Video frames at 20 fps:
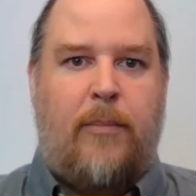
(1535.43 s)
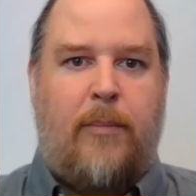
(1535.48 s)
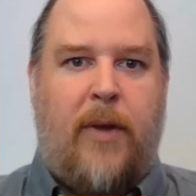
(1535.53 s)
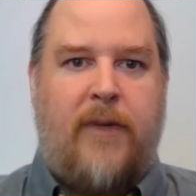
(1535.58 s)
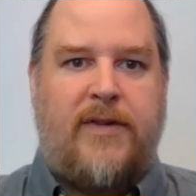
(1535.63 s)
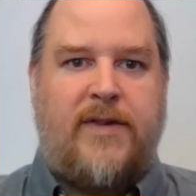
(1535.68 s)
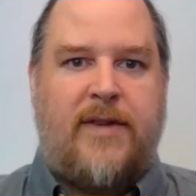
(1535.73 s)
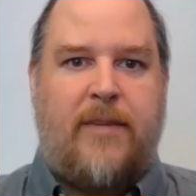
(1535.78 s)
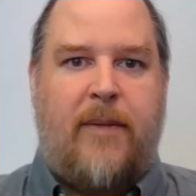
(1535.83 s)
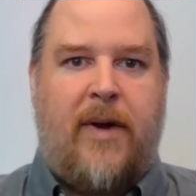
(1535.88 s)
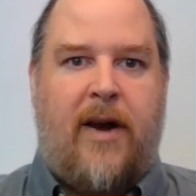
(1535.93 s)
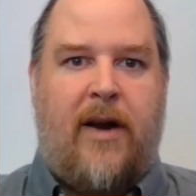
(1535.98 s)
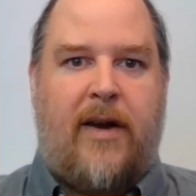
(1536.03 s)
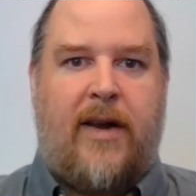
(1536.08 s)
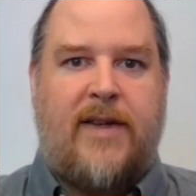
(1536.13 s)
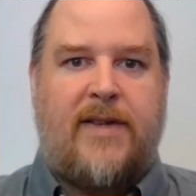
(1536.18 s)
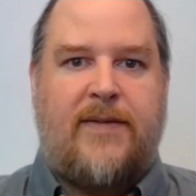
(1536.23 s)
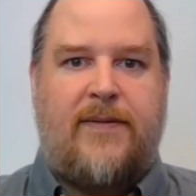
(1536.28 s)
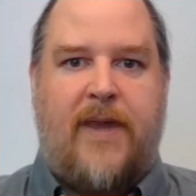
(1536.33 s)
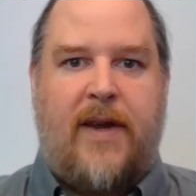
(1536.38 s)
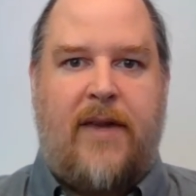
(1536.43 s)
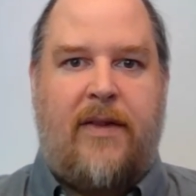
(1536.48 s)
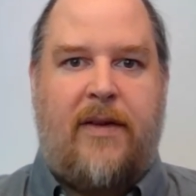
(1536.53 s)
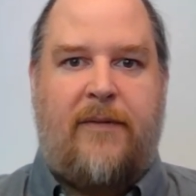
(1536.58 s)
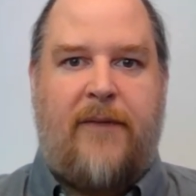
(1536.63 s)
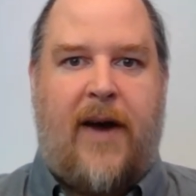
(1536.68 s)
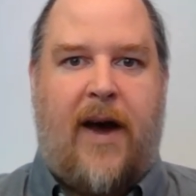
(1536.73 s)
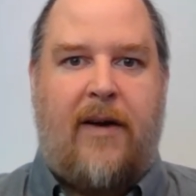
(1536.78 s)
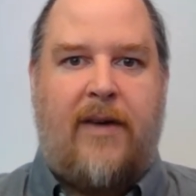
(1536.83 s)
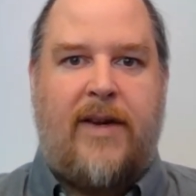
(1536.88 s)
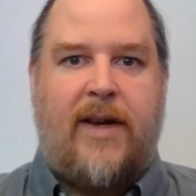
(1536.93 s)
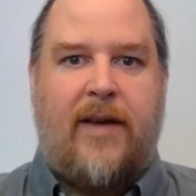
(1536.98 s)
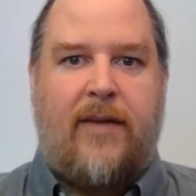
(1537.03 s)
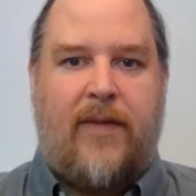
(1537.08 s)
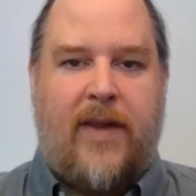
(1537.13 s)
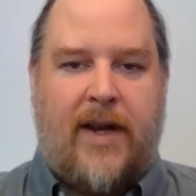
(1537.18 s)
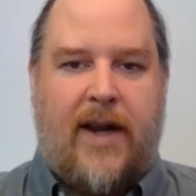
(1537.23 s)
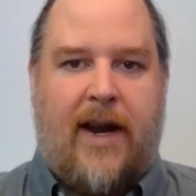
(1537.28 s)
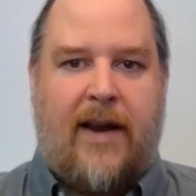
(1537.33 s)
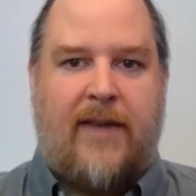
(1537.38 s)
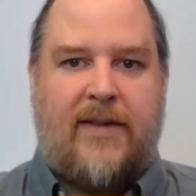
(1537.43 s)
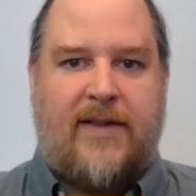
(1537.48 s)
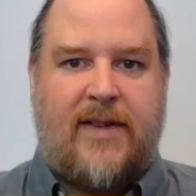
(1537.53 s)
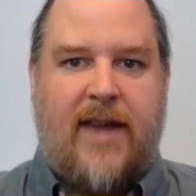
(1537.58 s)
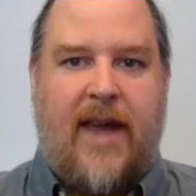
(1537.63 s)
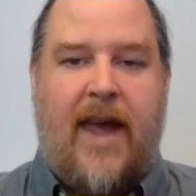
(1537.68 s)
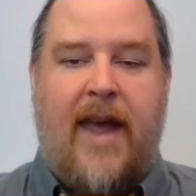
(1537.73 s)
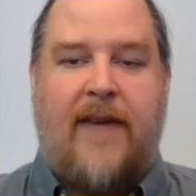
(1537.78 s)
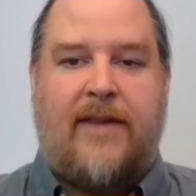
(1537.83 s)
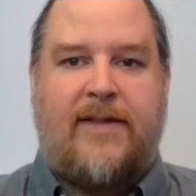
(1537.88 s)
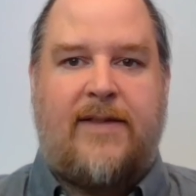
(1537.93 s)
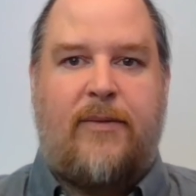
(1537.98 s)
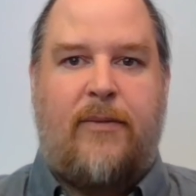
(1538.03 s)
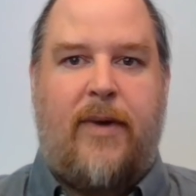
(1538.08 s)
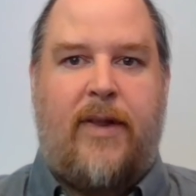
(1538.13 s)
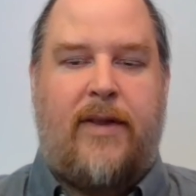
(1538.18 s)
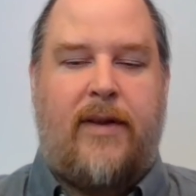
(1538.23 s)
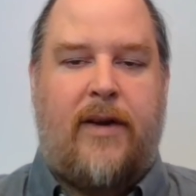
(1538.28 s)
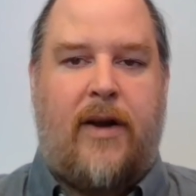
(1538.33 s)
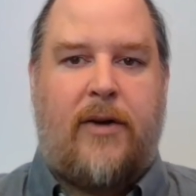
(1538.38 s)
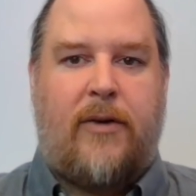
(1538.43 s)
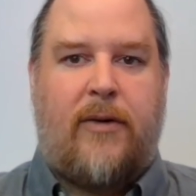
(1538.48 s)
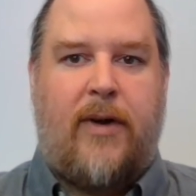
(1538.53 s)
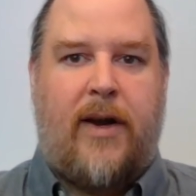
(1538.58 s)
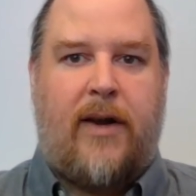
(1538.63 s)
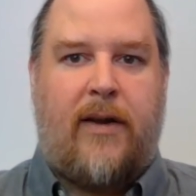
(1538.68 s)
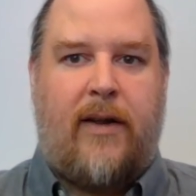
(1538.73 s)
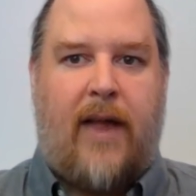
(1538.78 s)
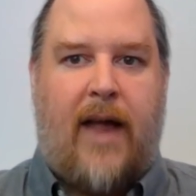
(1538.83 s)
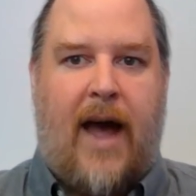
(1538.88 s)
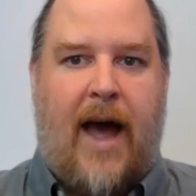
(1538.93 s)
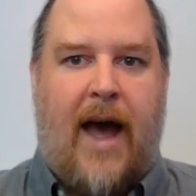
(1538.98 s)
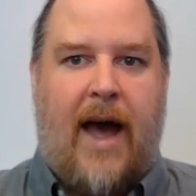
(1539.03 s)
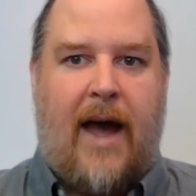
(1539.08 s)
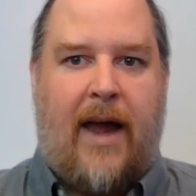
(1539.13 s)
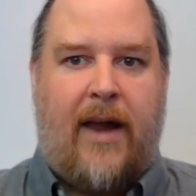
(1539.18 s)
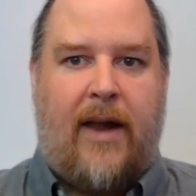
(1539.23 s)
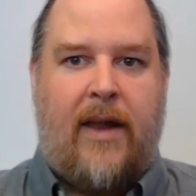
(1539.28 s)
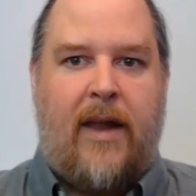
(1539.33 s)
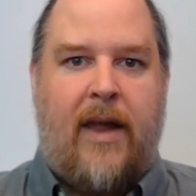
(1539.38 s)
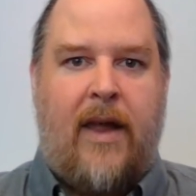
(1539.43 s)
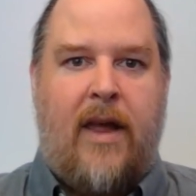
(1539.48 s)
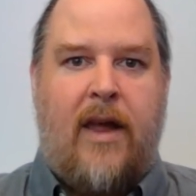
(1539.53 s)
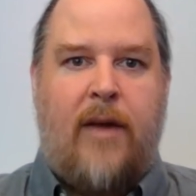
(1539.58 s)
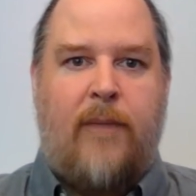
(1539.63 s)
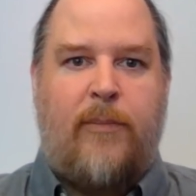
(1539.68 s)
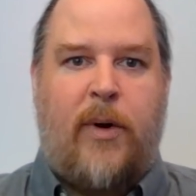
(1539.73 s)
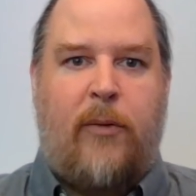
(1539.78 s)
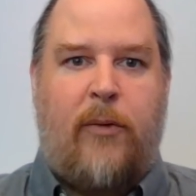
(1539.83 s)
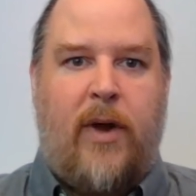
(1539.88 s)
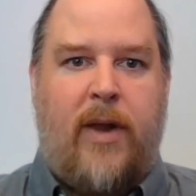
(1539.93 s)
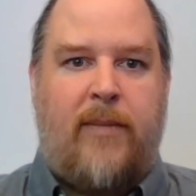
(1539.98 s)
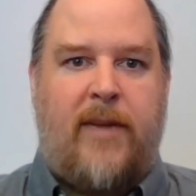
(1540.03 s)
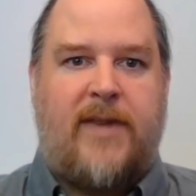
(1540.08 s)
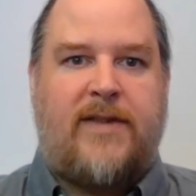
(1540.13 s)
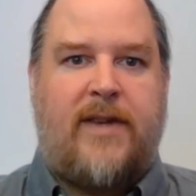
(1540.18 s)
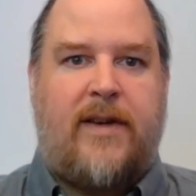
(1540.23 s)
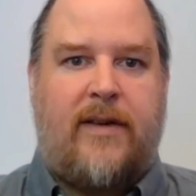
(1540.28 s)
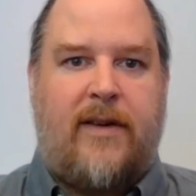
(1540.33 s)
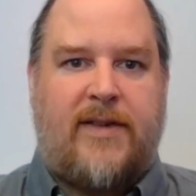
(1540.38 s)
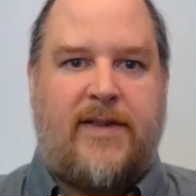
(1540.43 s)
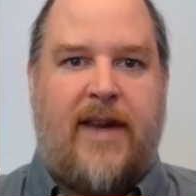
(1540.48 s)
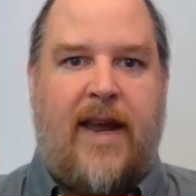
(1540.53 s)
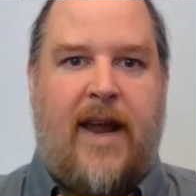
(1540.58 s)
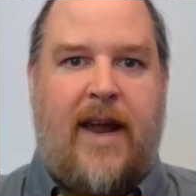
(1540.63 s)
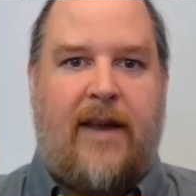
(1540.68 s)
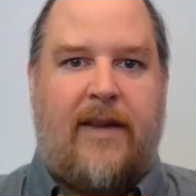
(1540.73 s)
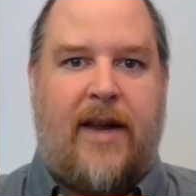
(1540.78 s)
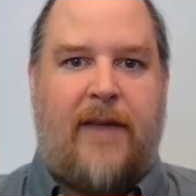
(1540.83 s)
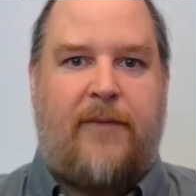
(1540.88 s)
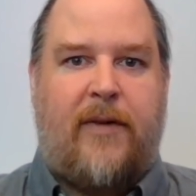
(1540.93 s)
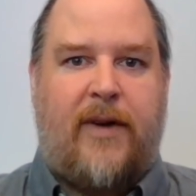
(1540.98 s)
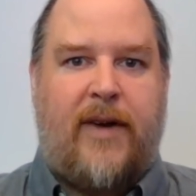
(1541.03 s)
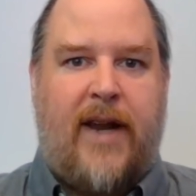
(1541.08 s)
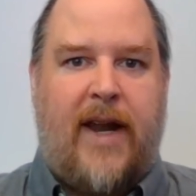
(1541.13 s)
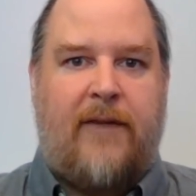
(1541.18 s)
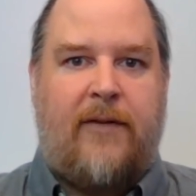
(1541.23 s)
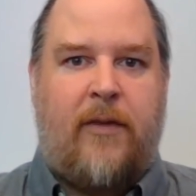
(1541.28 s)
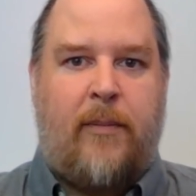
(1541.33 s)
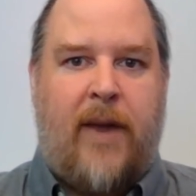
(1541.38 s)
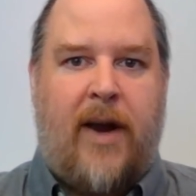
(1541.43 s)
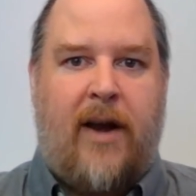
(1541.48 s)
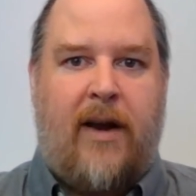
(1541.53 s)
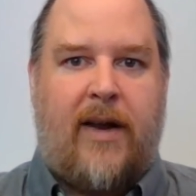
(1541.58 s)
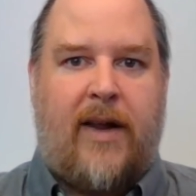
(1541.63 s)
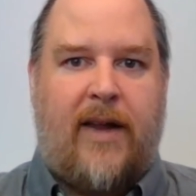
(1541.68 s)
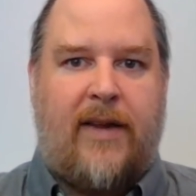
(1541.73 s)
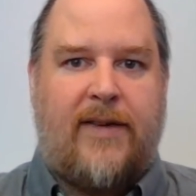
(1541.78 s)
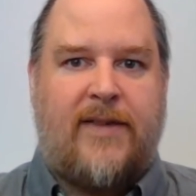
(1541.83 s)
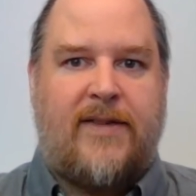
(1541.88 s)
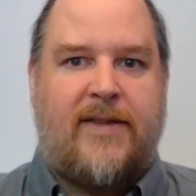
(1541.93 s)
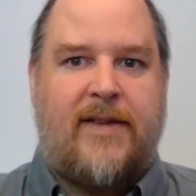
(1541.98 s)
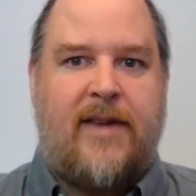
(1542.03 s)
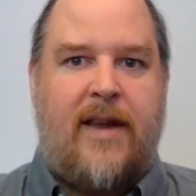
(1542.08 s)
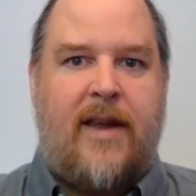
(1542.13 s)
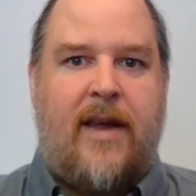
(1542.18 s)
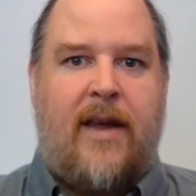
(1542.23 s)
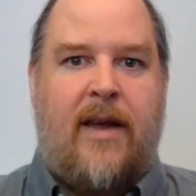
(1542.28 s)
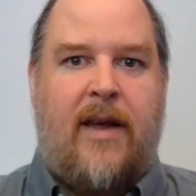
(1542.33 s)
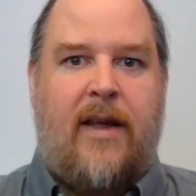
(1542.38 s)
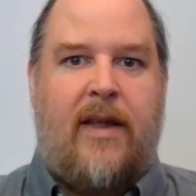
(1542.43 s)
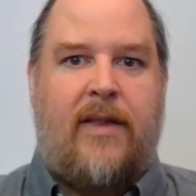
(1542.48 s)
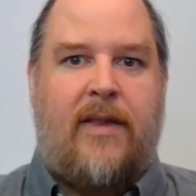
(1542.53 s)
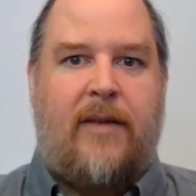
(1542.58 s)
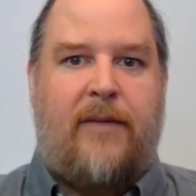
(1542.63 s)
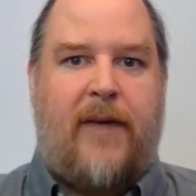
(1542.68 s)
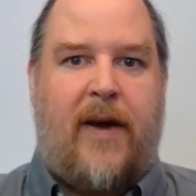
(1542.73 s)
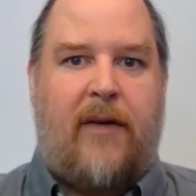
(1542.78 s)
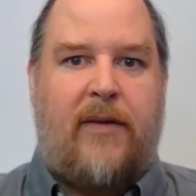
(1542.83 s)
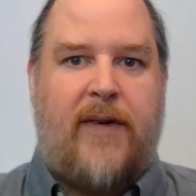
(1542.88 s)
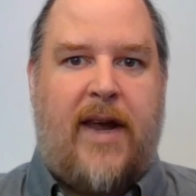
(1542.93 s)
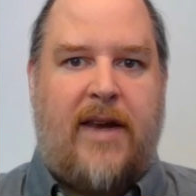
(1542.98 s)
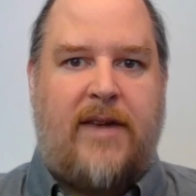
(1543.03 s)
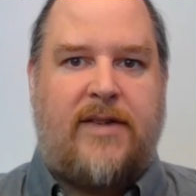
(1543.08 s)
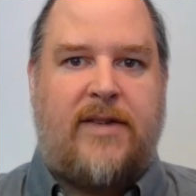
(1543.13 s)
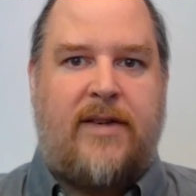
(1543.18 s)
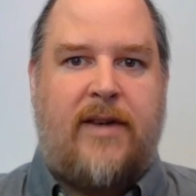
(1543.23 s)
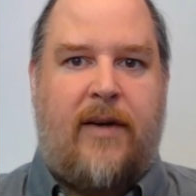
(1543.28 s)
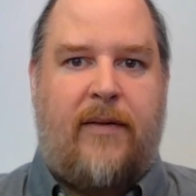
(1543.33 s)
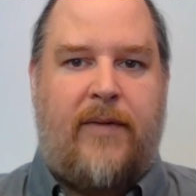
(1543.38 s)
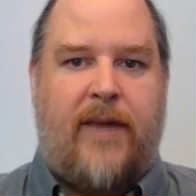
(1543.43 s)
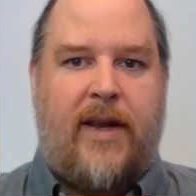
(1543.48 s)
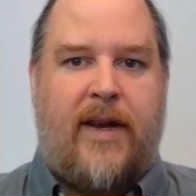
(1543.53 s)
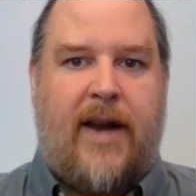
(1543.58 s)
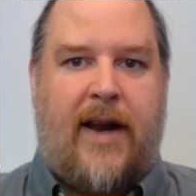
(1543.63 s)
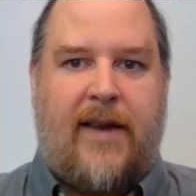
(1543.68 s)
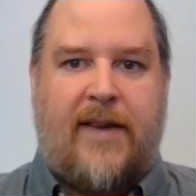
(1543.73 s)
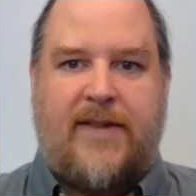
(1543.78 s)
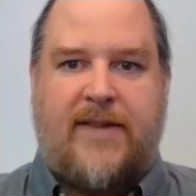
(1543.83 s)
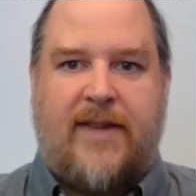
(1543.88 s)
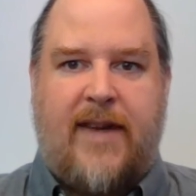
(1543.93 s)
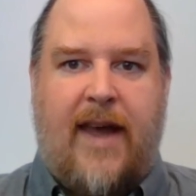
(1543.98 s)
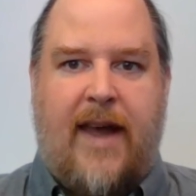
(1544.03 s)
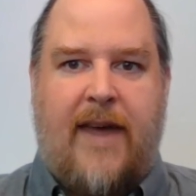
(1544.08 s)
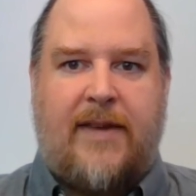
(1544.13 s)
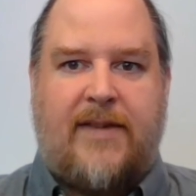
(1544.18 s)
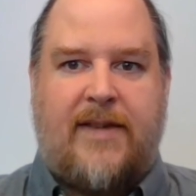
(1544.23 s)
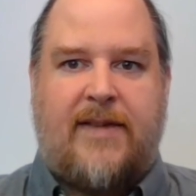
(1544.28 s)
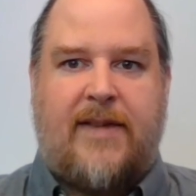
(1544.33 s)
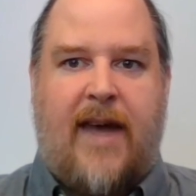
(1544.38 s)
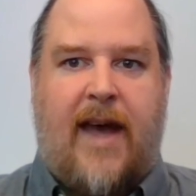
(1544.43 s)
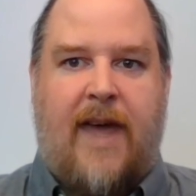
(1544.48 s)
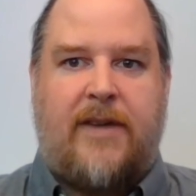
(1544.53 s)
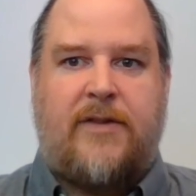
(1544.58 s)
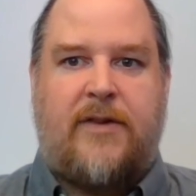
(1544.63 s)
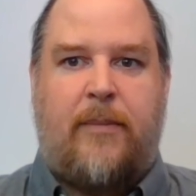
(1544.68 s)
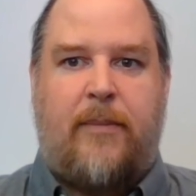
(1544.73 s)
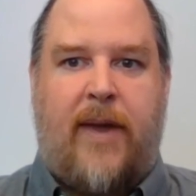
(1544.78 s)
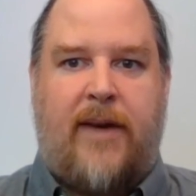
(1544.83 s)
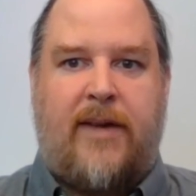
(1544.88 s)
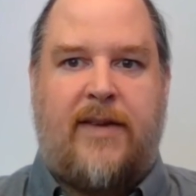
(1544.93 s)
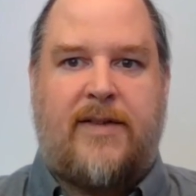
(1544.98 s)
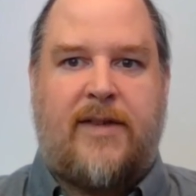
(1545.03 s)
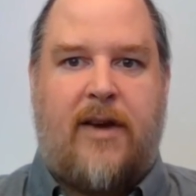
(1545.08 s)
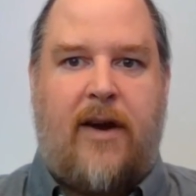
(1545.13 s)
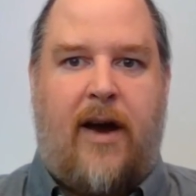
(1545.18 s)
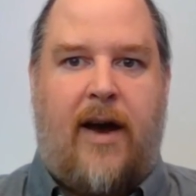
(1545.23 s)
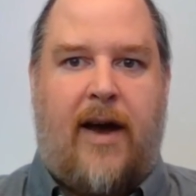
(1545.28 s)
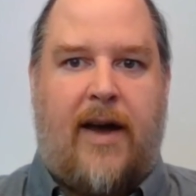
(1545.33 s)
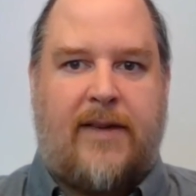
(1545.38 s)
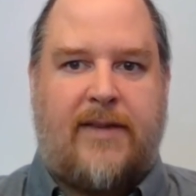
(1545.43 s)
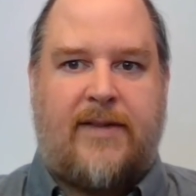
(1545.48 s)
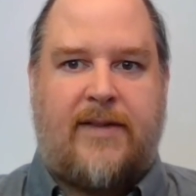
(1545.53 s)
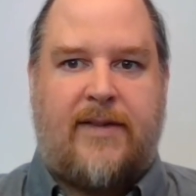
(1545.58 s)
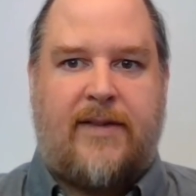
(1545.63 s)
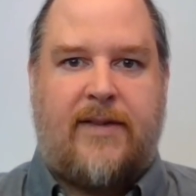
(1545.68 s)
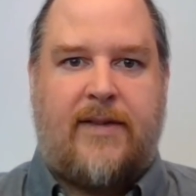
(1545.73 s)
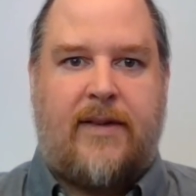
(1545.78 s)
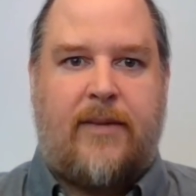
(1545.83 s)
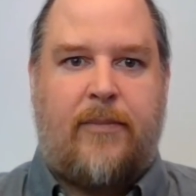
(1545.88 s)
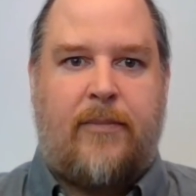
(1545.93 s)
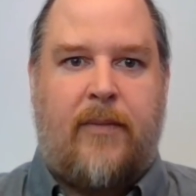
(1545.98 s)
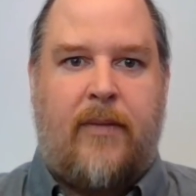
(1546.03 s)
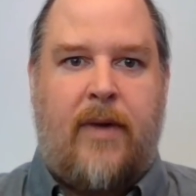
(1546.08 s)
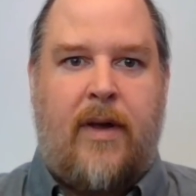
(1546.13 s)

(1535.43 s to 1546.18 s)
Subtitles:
Most Americans view the founding of the United States with an uncritical eye, but we must understand that for Native Americans, the foundation of the United States has had tremendous costs.